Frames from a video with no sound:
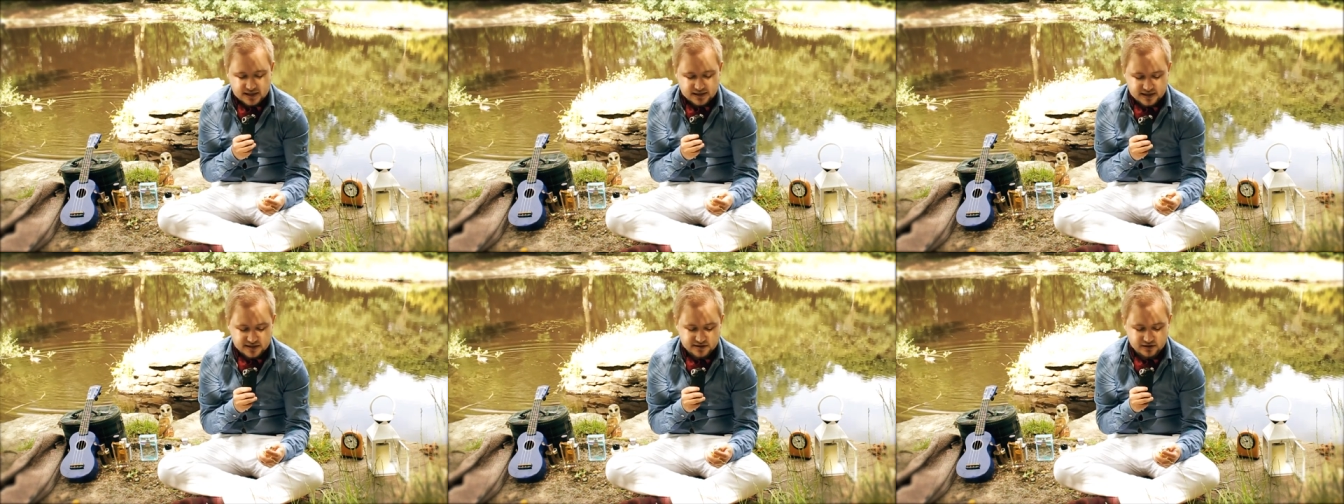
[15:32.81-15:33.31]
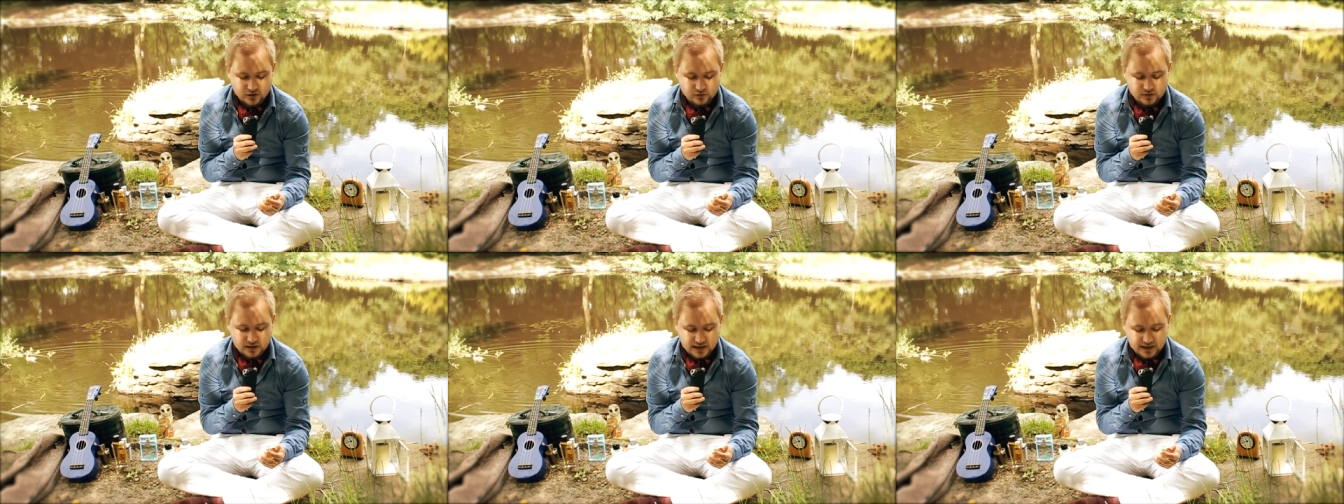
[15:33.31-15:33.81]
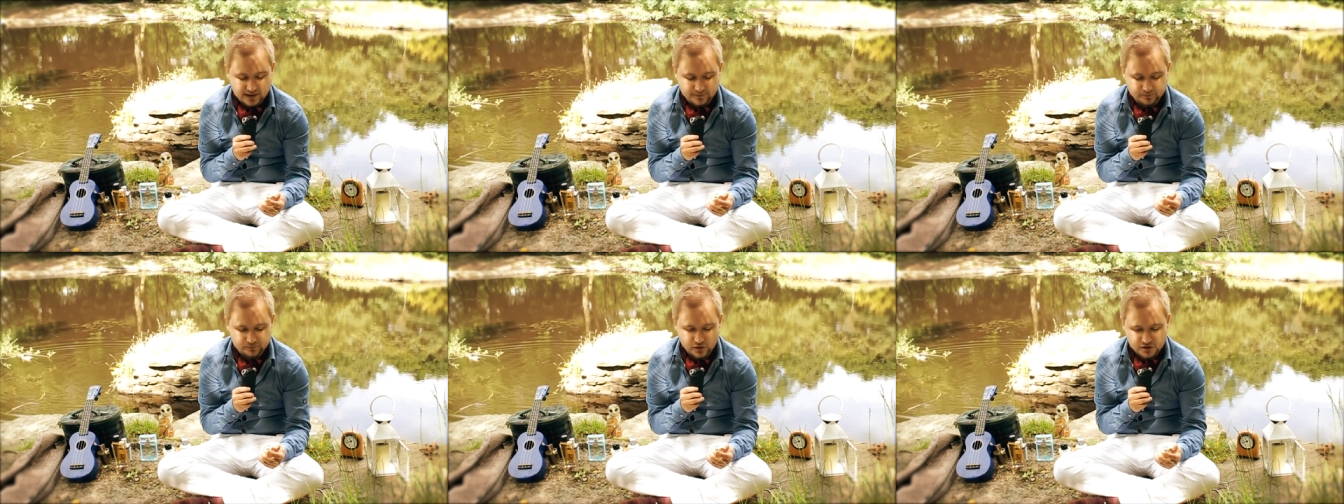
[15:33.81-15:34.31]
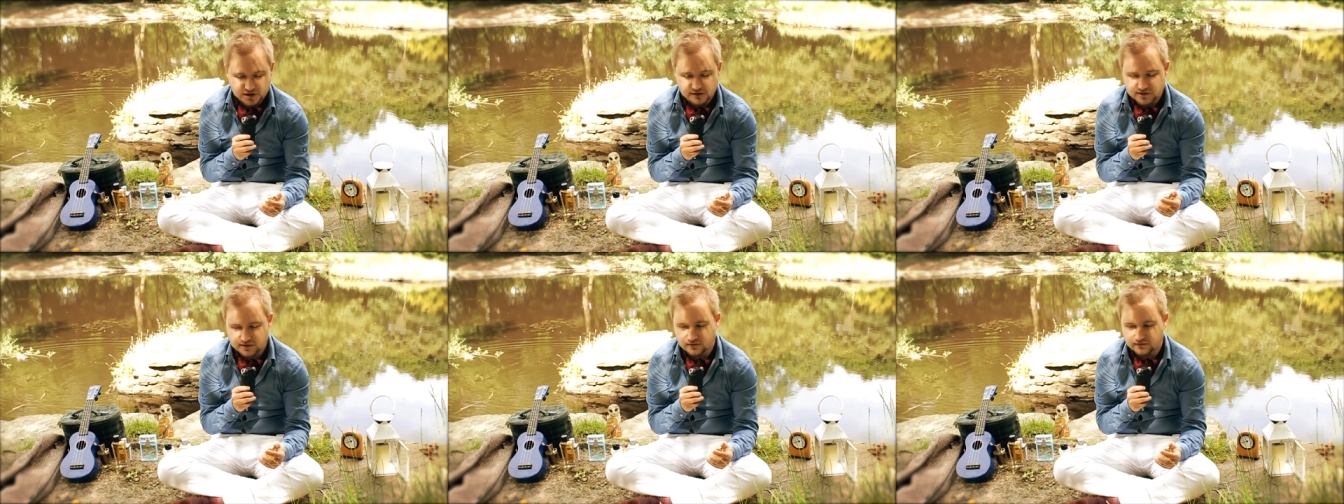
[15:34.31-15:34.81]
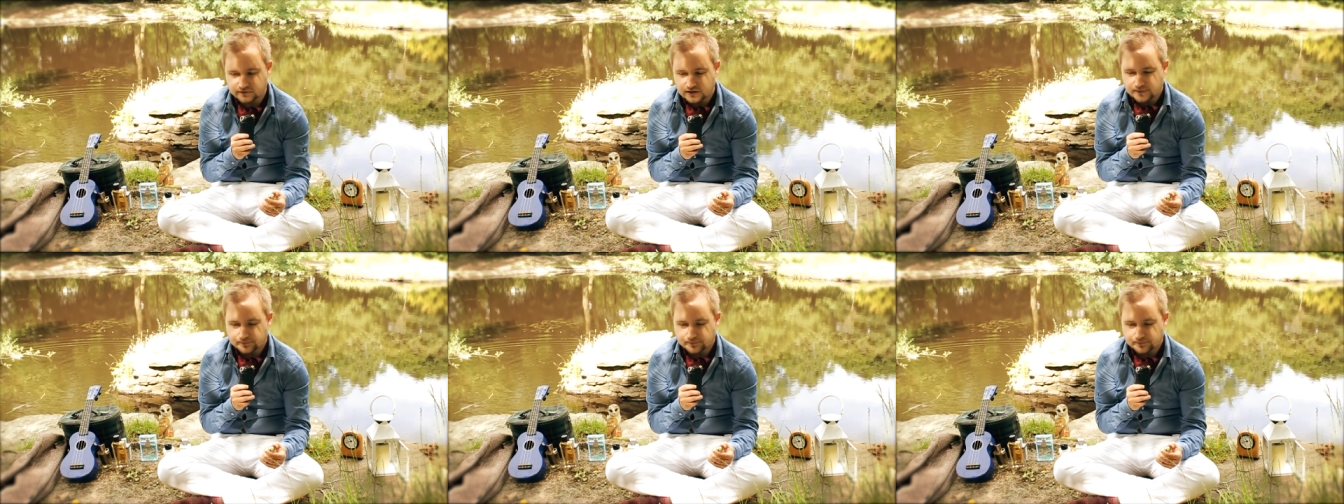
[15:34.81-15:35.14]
There's so um, much use of